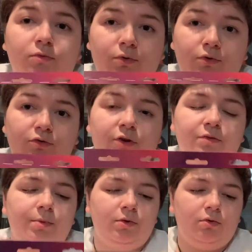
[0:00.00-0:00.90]
We're gonna show off the
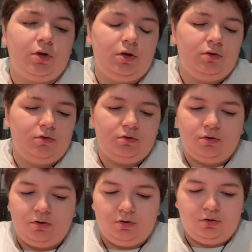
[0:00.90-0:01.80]
pencil case.
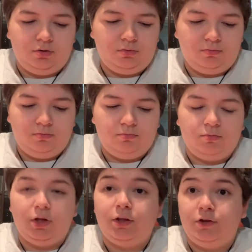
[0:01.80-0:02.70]
Uh,
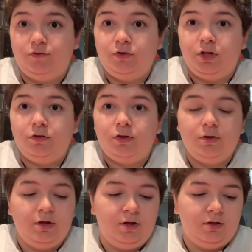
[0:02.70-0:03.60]
and I think I just dented.
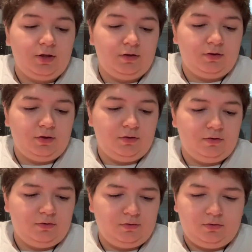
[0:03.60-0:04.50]
That's
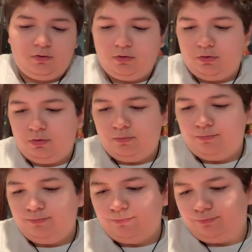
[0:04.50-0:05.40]
nice. Um,
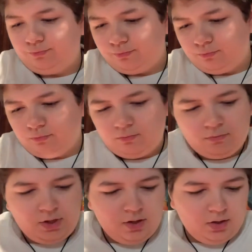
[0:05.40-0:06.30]

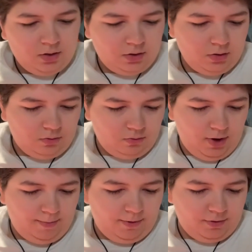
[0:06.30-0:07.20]
oh
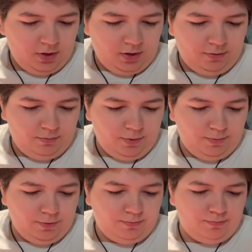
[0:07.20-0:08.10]
crap, I think I
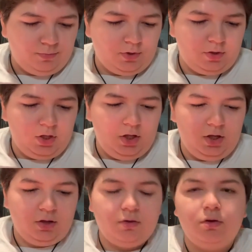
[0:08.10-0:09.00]
remember the thingy
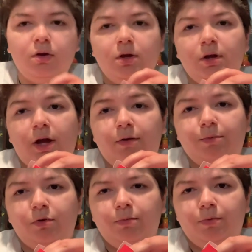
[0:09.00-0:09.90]
I
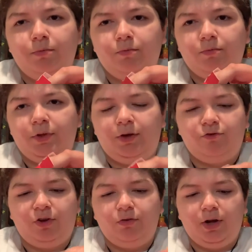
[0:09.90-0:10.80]
ripped open when I was
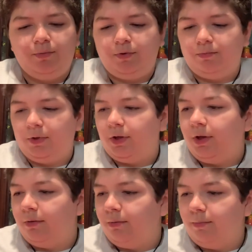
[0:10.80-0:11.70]
trying to grab something
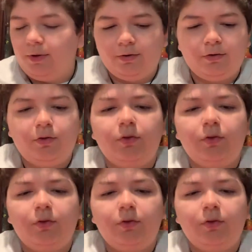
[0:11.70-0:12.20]
out of the box.